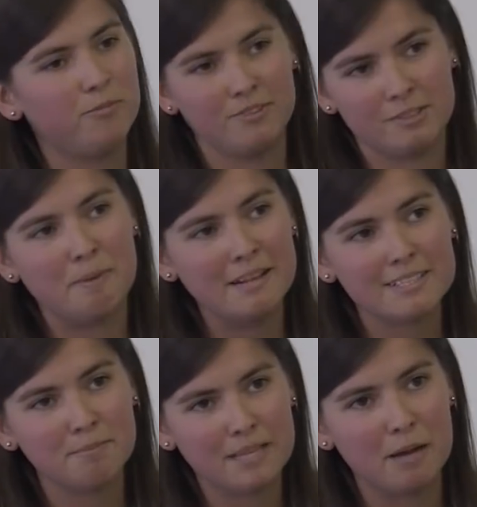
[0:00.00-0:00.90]
spend
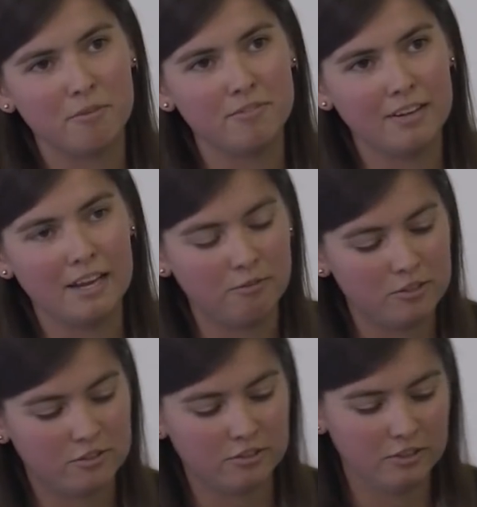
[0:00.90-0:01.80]
some time with the
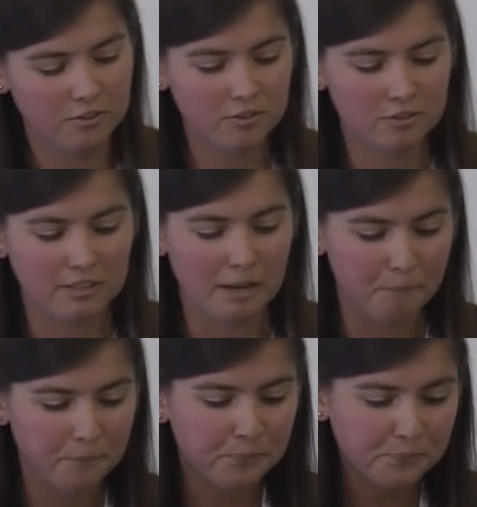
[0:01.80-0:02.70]
language to get used to
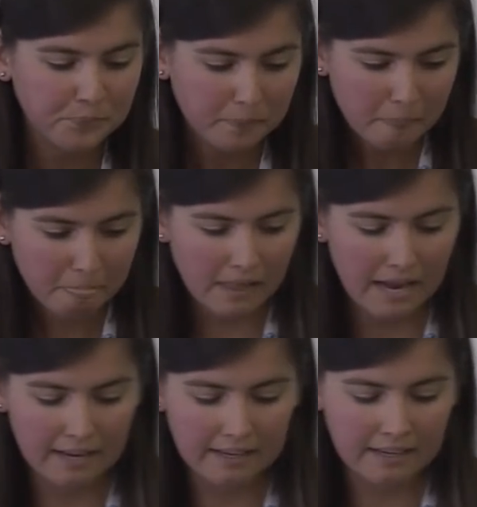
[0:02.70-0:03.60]
them.
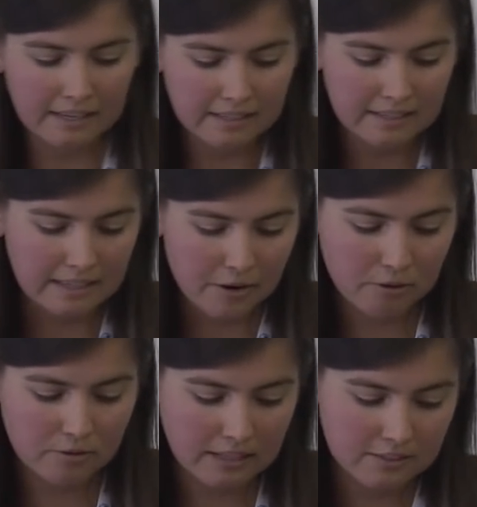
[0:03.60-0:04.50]
And like, now I
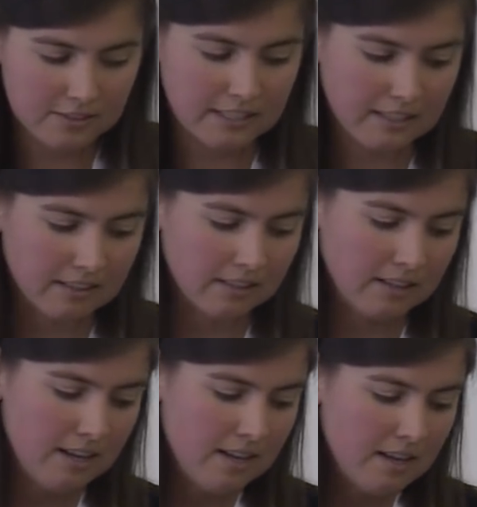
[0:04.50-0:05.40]
would like to say
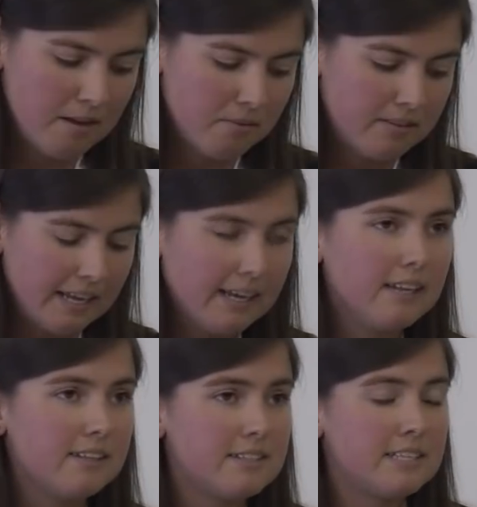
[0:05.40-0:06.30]
that
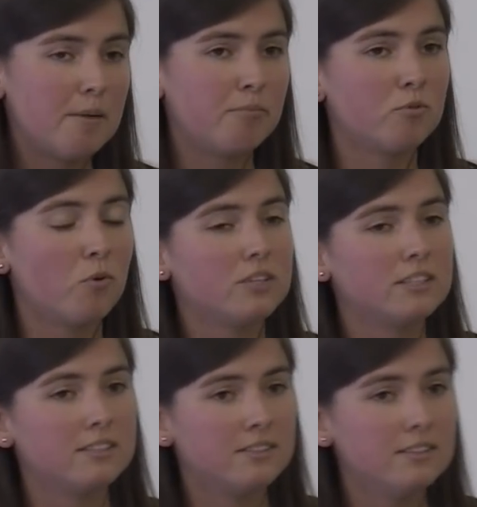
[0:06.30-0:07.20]
taking this step from
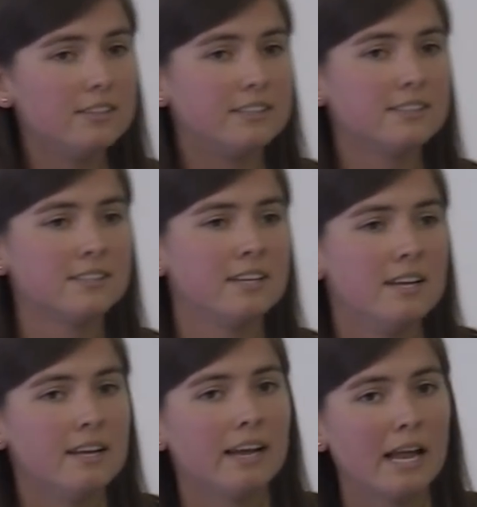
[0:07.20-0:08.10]
watching series
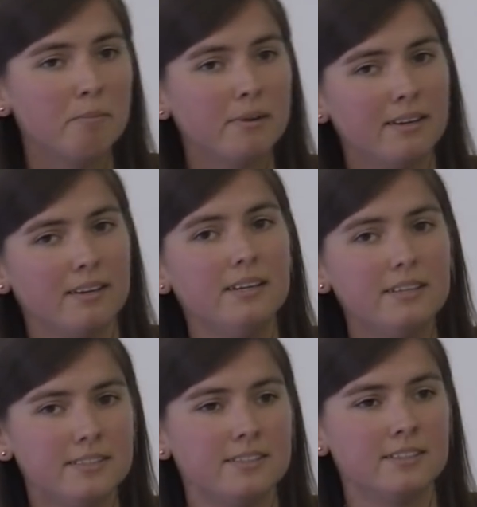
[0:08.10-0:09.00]
can be
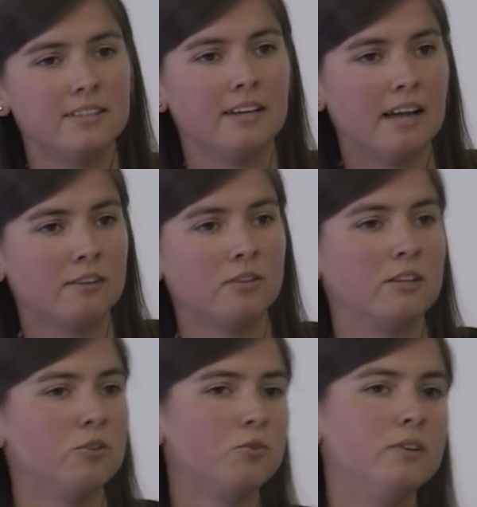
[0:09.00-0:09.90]
easier
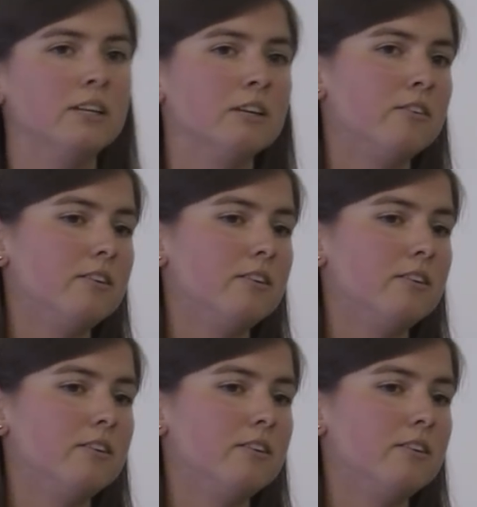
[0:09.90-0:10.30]
than doing